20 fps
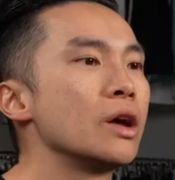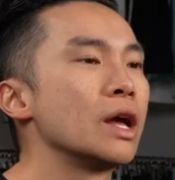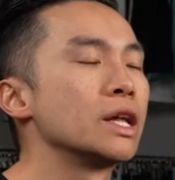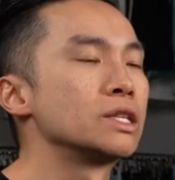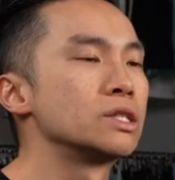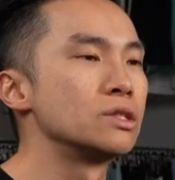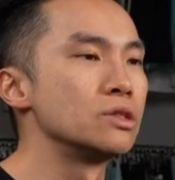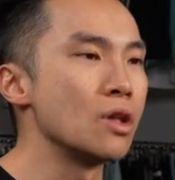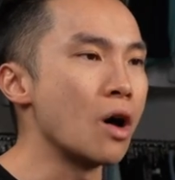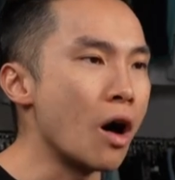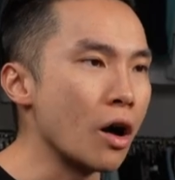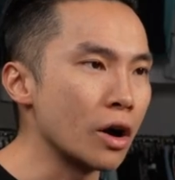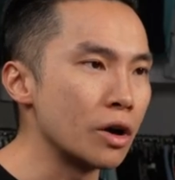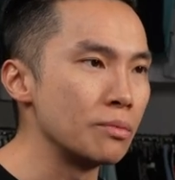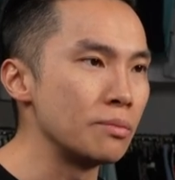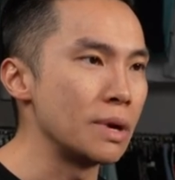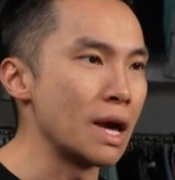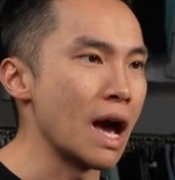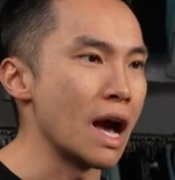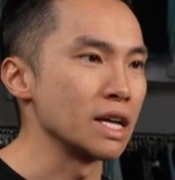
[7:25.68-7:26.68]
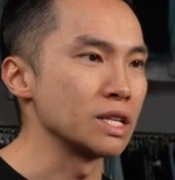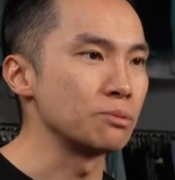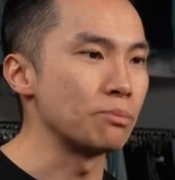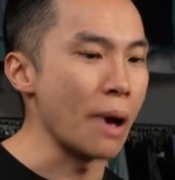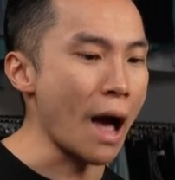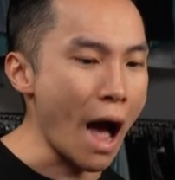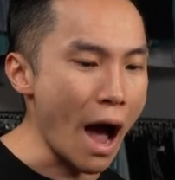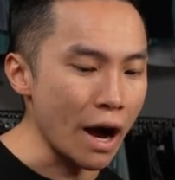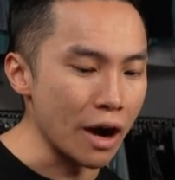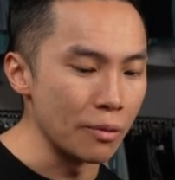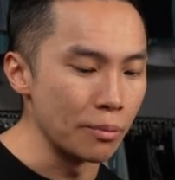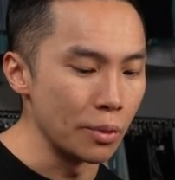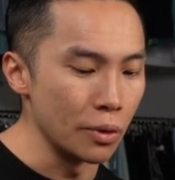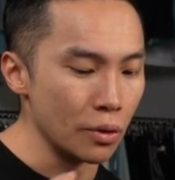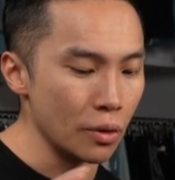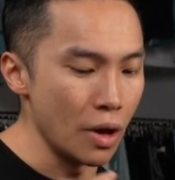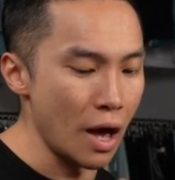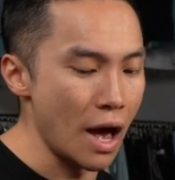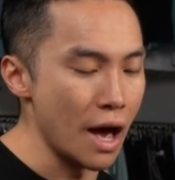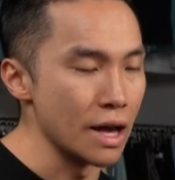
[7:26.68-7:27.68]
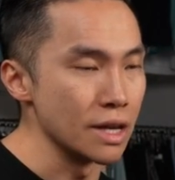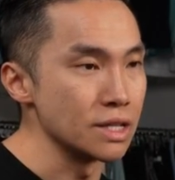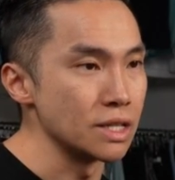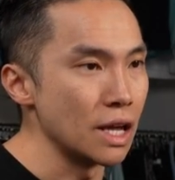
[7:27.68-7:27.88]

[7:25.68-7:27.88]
it's not going to be as packable as